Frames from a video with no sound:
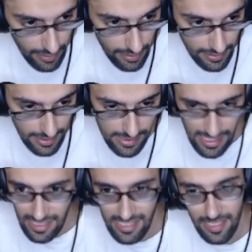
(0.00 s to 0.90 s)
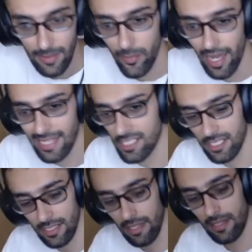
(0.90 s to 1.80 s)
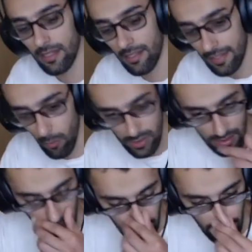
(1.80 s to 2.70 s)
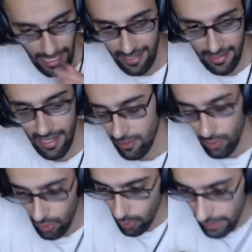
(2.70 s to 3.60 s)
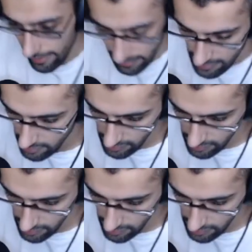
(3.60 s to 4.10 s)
d6, but actually there was a I don't know, like, this is